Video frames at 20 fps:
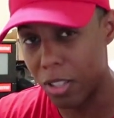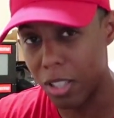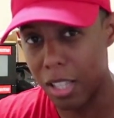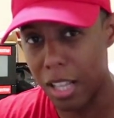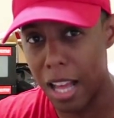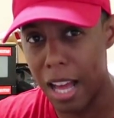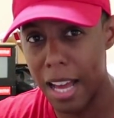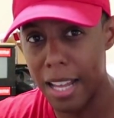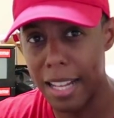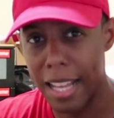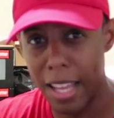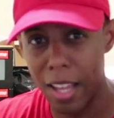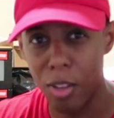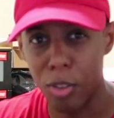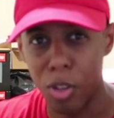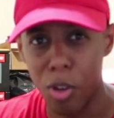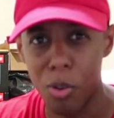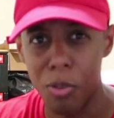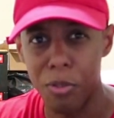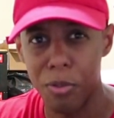in line
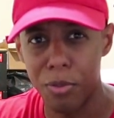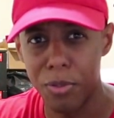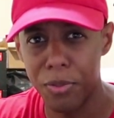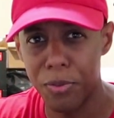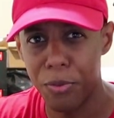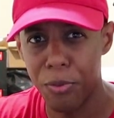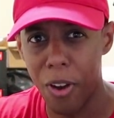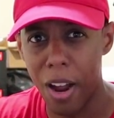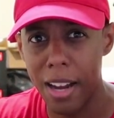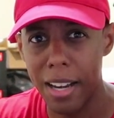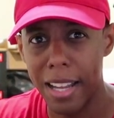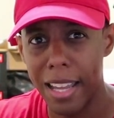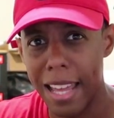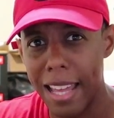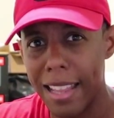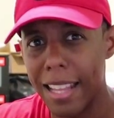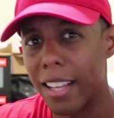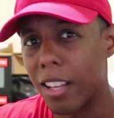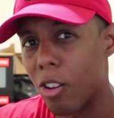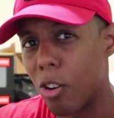and go on Friday
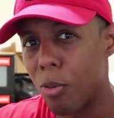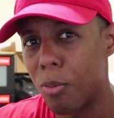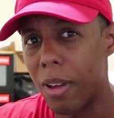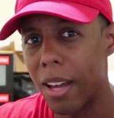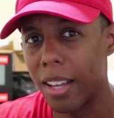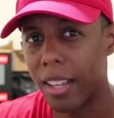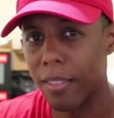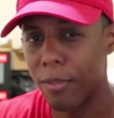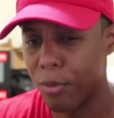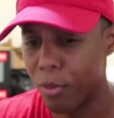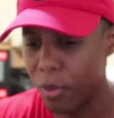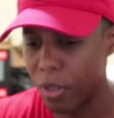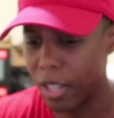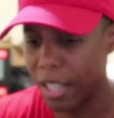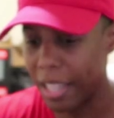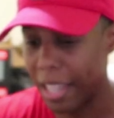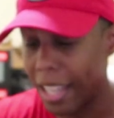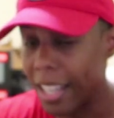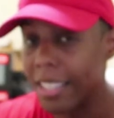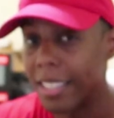and then go back
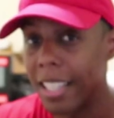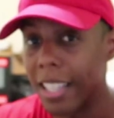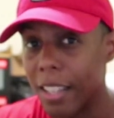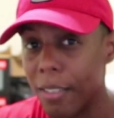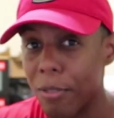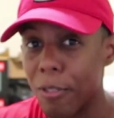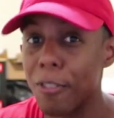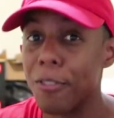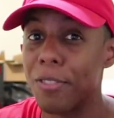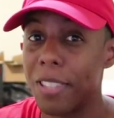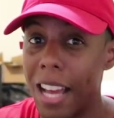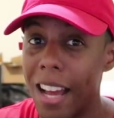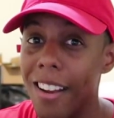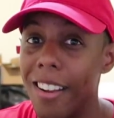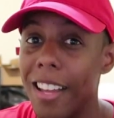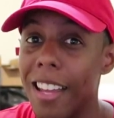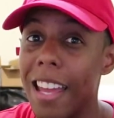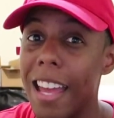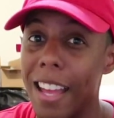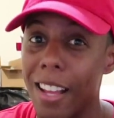and get a ticket for
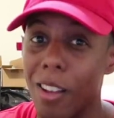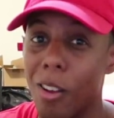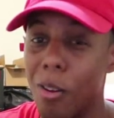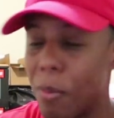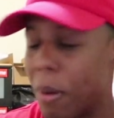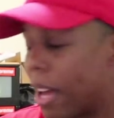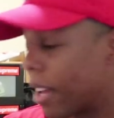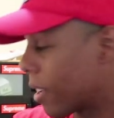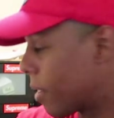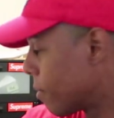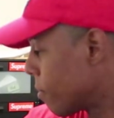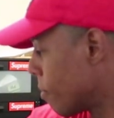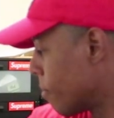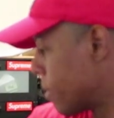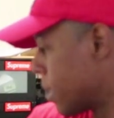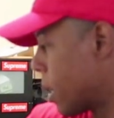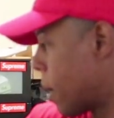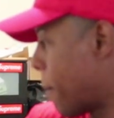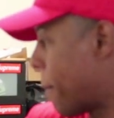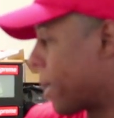Saturday and go back.
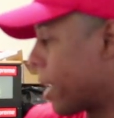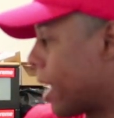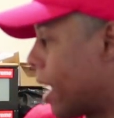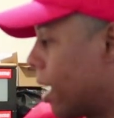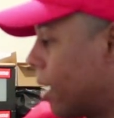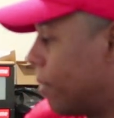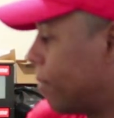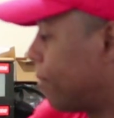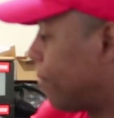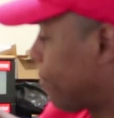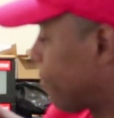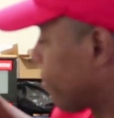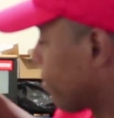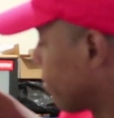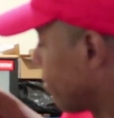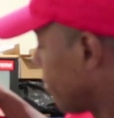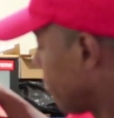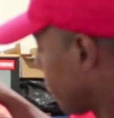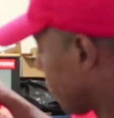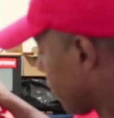But yeah.
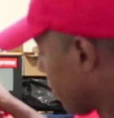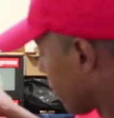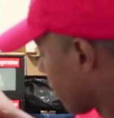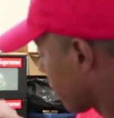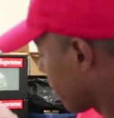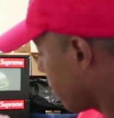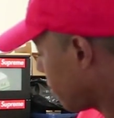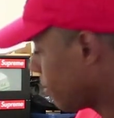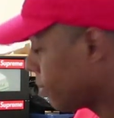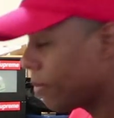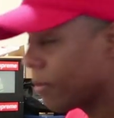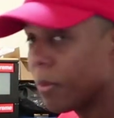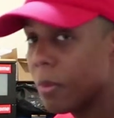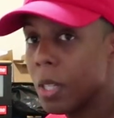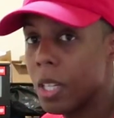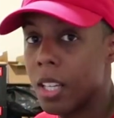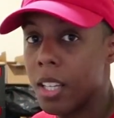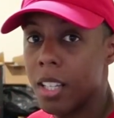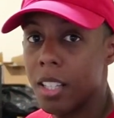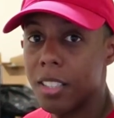
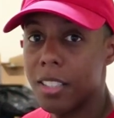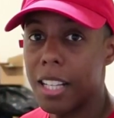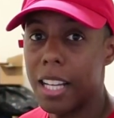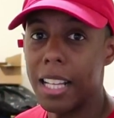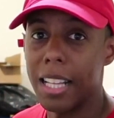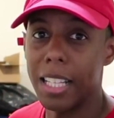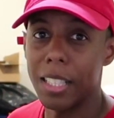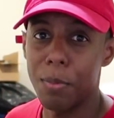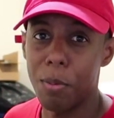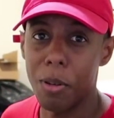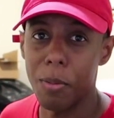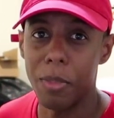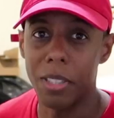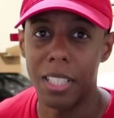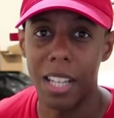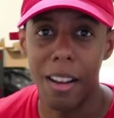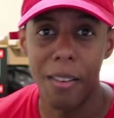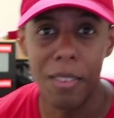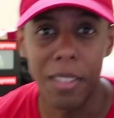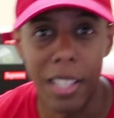So that, that's pretty
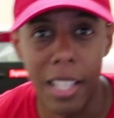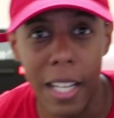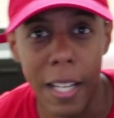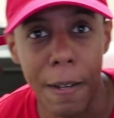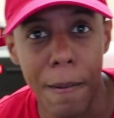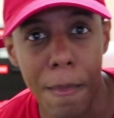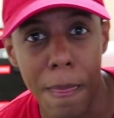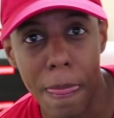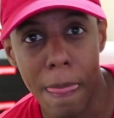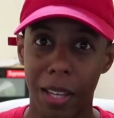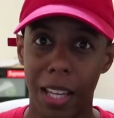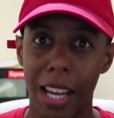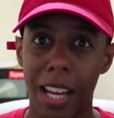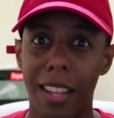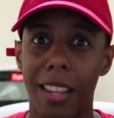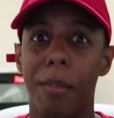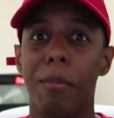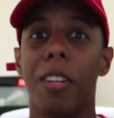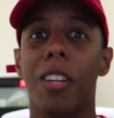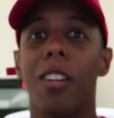much everything. You
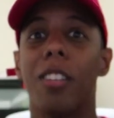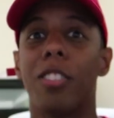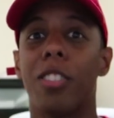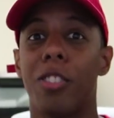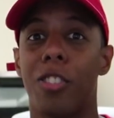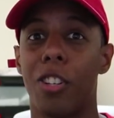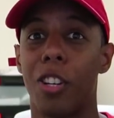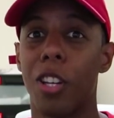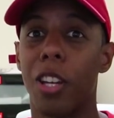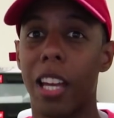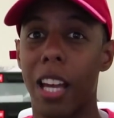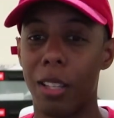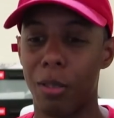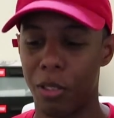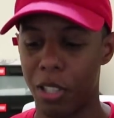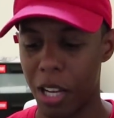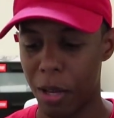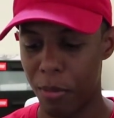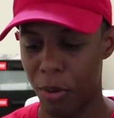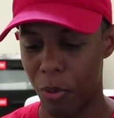guys, let me also show you guys
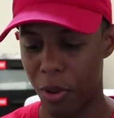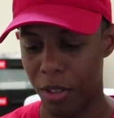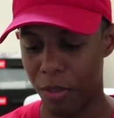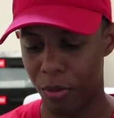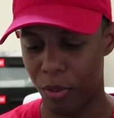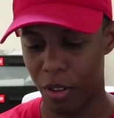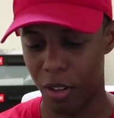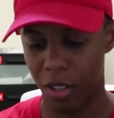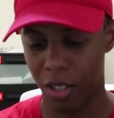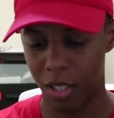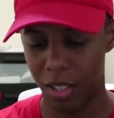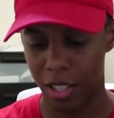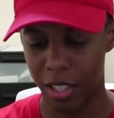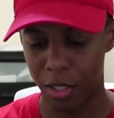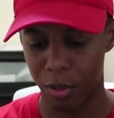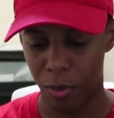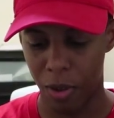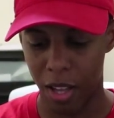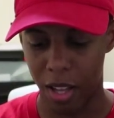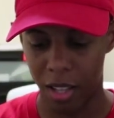what y'all been waiting for um,
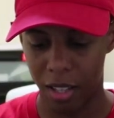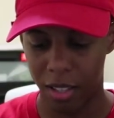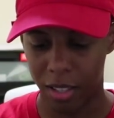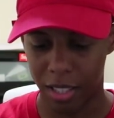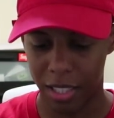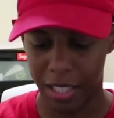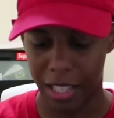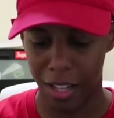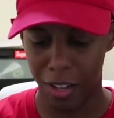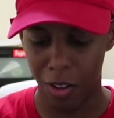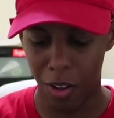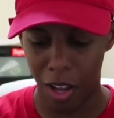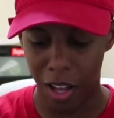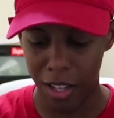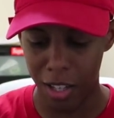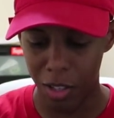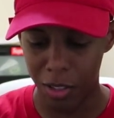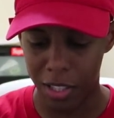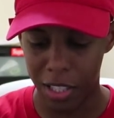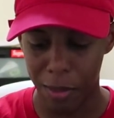as well, because I know
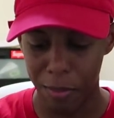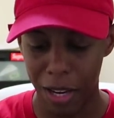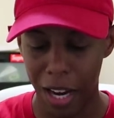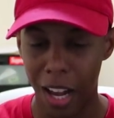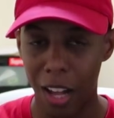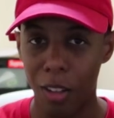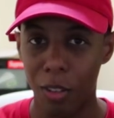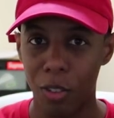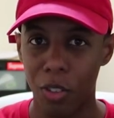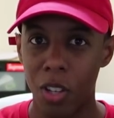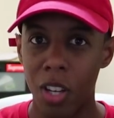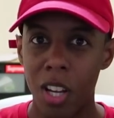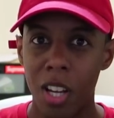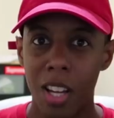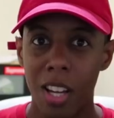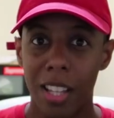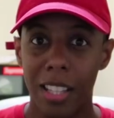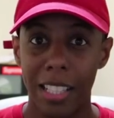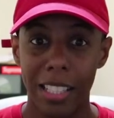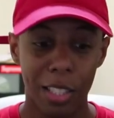I know some y'all
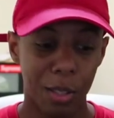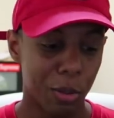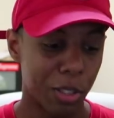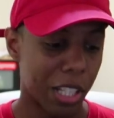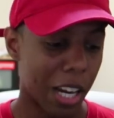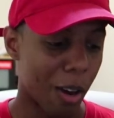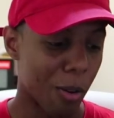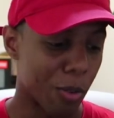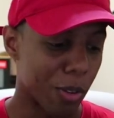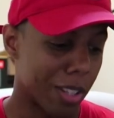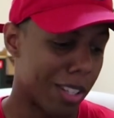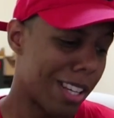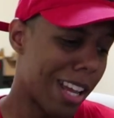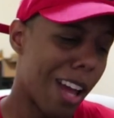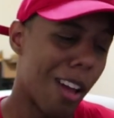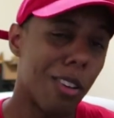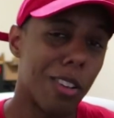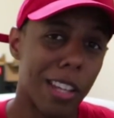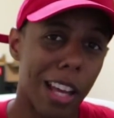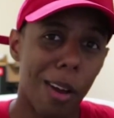this is what y'all
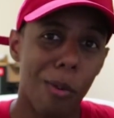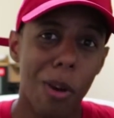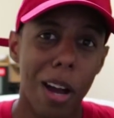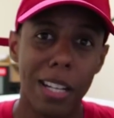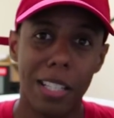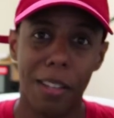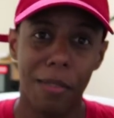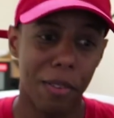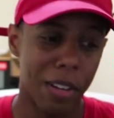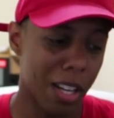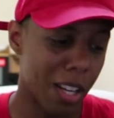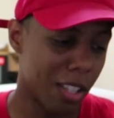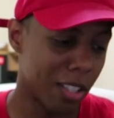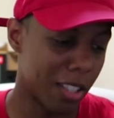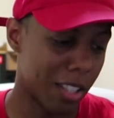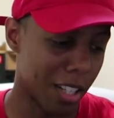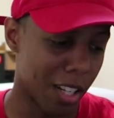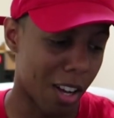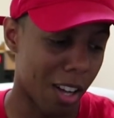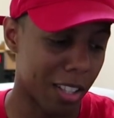y'all y'all watch the
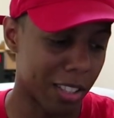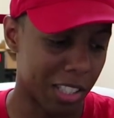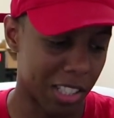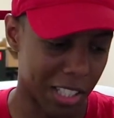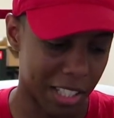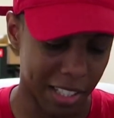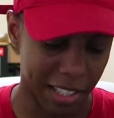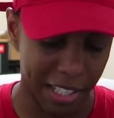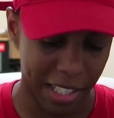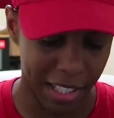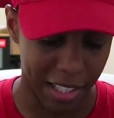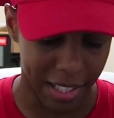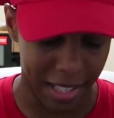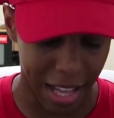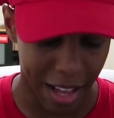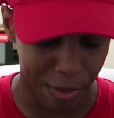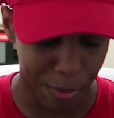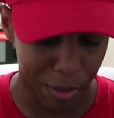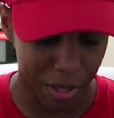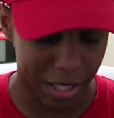videos and all just to see the
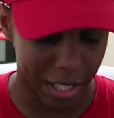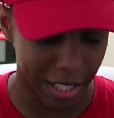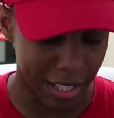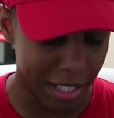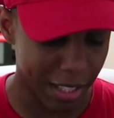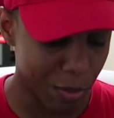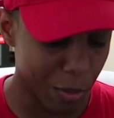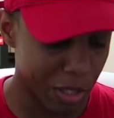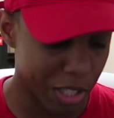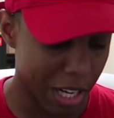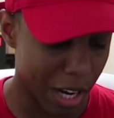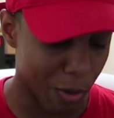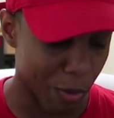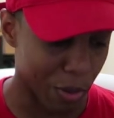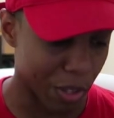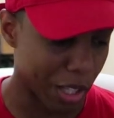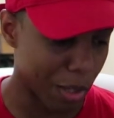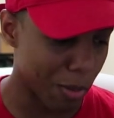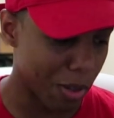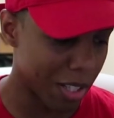stuff, but this is what y'all
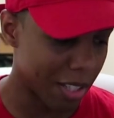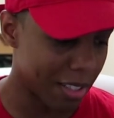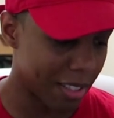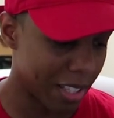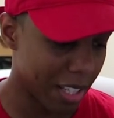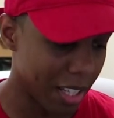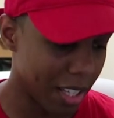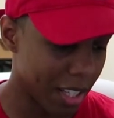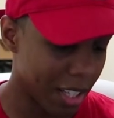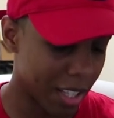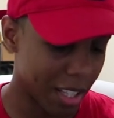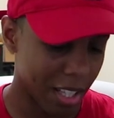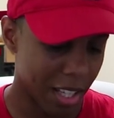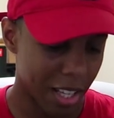really want to see.